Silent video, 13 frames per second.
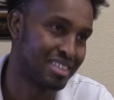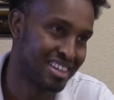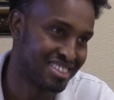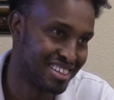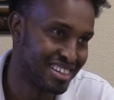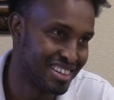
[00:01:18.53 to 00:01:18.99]

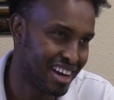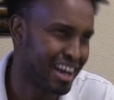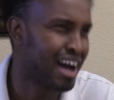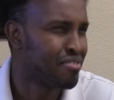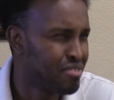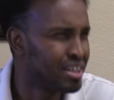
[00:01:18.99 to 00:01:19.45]
Because
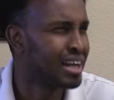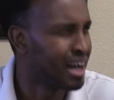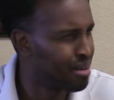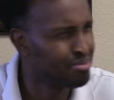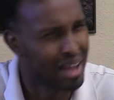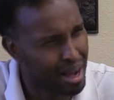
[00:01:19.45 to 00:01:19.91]
I feel like
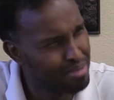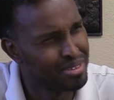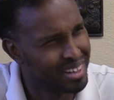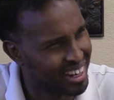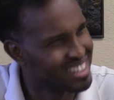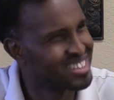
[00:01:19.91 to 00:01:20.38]
I'm, I'm
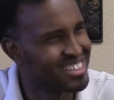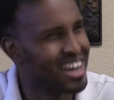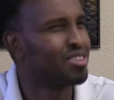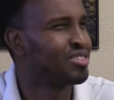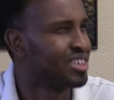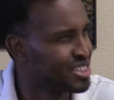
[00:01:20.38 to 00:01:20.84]
the like,
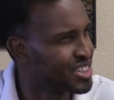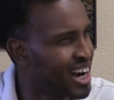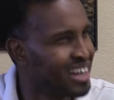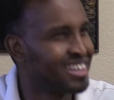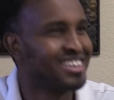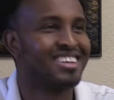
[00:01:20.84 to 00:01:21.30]
son of their
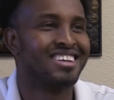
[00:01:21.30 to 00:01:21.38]
child,